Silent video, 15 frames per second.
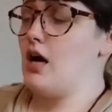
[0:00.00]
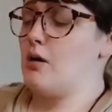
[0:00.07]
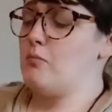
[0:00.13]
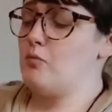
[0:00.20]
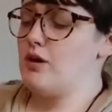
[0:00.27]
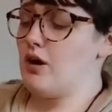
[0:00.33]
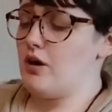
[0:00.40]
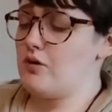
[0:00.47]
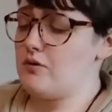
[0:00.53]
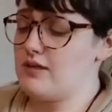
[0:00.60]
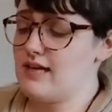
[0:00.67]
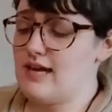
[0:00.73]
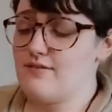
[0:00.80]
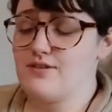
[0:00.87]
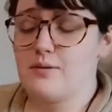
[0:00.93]
We are going to
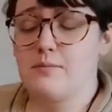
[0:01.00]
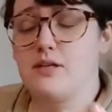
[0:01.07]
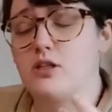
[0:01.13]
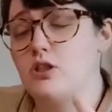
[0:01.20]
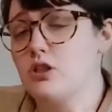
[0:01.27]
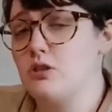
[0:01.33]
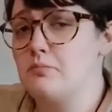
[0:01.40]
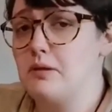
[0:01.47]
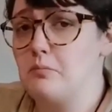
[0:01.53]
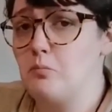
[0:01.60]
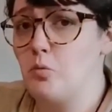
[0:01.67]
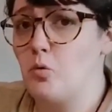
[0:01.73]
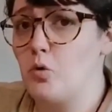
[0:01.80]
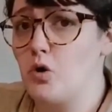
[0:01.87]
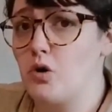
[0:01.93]
have something a little bit
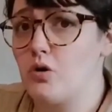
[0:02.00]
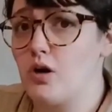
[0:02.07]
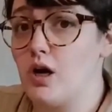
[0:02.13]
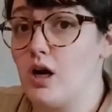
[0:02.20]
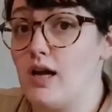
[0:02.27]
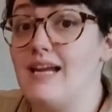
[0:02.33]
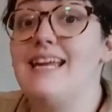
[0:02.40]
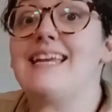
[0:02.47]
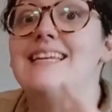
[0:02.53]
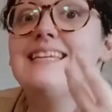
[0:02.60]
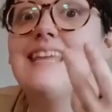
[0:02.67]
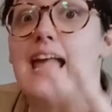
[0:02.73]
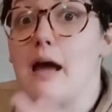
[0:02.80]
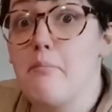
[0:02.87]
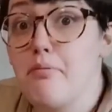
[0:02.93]
more
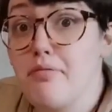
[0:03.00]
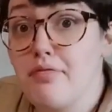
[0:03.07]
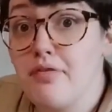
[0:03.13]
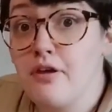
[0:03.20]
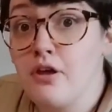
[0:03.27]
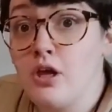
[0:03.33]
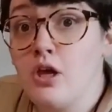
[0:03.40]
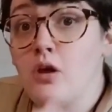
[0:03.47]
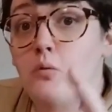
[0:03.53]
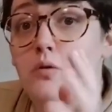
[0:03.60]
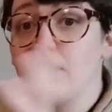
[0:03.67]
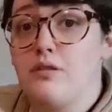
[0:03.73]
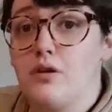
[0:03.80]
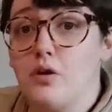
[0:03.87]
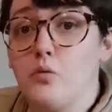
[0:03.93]
in-depth
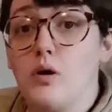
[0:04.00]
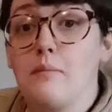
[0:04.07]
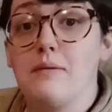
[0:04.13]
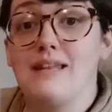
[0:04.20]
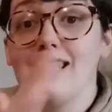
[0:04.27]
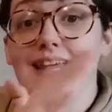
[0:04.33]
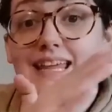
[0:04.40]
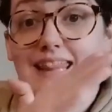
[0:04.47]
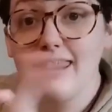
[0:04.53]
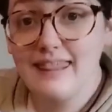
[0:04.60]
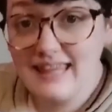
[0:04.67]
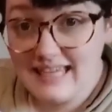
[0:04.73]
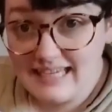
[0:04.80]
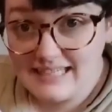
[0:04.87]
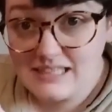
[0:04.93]
with equipment like
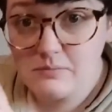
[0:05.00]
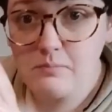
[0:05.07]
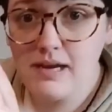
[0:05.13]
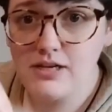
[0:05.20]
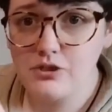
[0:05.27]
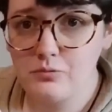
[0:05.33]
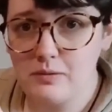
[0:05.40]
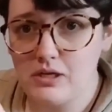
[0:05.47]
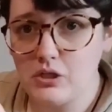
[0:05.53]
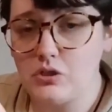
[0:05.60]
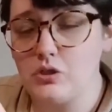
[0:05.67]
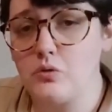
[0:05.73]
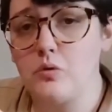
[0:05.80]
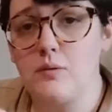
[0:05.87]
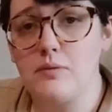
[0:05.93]
this. Major medical
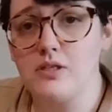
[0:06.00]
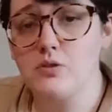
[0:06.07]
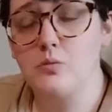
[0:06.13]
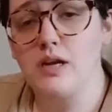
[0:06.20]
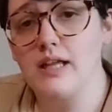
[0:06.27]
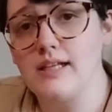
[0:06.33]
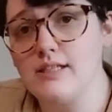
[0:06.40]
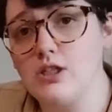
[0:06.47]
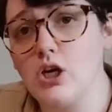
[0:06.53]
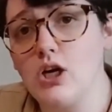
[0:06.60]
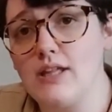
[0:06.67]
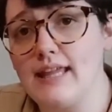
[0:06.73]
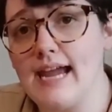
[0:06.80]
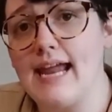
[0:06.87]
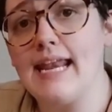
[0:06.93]
equipment is what I like to call
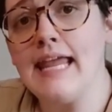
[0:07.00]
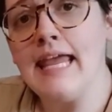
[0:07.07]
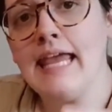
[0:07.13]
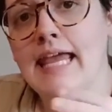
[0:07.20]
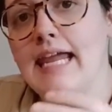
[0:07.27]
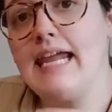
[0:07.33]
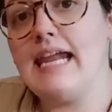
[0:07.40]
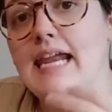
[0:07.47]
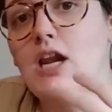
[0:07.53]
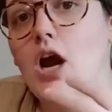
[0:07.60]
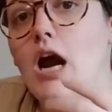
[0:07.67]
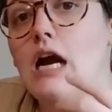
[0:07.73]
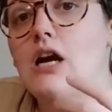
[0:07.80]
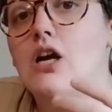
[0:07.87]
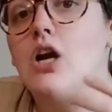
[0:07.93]
that, in
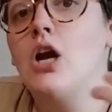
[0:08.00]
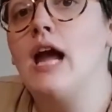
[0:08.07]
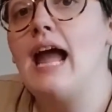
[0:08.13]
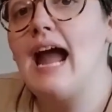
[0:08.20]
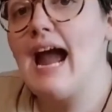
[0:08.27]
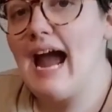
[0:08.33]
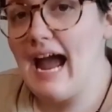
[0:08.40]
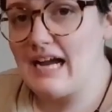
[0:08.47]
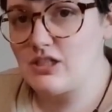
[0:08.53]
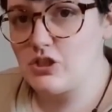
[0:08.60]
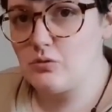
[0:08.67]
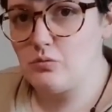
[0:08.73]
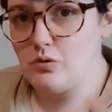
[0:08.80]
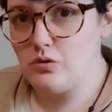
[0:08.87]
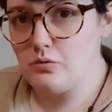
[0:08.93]
our
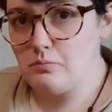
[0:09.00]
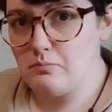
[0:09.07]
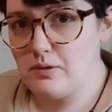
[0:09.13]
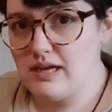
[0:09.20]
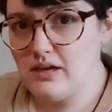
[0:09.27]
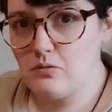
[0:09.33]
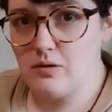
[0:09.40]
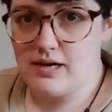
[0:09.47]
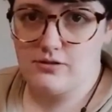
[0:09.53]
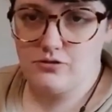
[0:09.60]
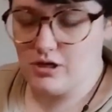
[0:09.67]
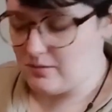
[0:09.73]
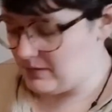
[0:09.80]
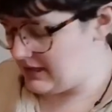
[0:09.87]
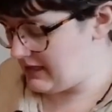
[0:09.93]
actual big red
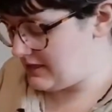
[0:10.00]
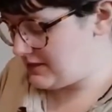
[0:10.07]
trauma kit.